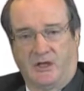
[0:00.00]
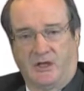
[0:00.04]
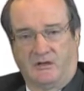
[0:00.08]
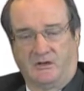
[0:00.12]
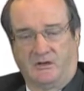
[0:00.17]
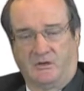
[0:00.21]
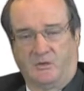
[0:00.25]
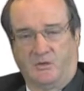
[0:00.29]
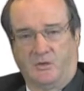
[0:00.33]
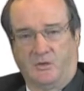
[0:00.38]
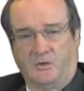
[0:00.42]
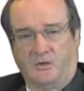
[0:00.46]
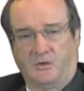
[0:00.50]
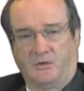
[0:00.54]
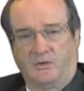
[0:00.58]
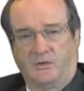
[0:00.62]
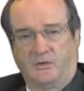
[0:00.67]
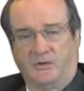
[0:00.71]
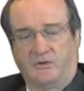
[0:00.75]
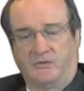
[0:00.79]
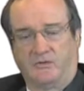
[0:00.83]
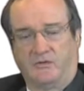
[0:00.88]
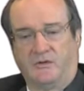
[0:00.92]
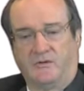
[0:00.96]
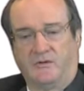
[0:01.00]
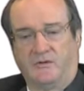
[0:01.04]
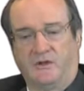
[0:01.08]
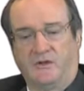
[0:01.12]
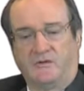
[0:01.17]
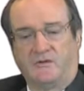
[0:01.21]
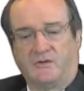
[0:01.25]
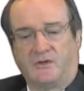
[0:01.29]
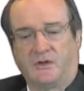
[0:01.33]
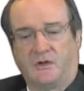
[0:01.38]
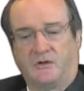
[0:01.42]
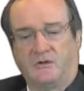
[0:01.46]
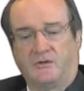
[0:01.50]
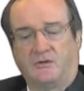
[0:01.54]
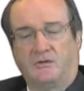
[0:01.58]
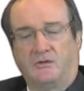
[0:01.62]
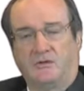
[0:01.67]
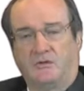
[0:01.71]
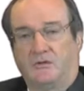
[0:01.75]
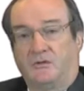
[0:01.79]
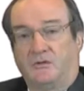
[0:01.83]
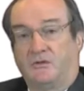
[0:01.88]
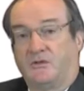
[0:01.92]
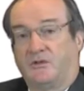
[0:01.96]
out of the water with a derivative, so
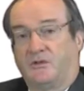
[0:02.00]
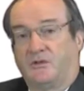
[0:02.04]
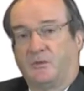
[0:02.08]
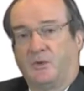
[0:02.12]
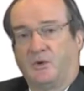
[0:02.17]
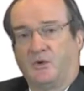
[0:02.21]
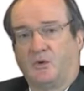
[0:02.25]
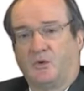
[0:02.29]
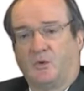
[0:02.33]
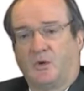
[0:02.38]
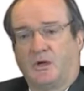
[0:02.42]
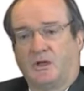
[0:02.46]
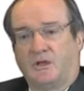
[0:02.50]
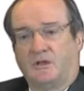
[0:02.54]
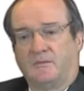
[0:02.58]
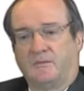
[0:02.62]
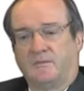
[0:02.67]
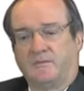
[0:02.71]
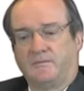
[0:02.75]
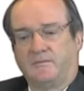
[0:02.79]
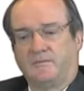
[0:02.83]
too can a small one.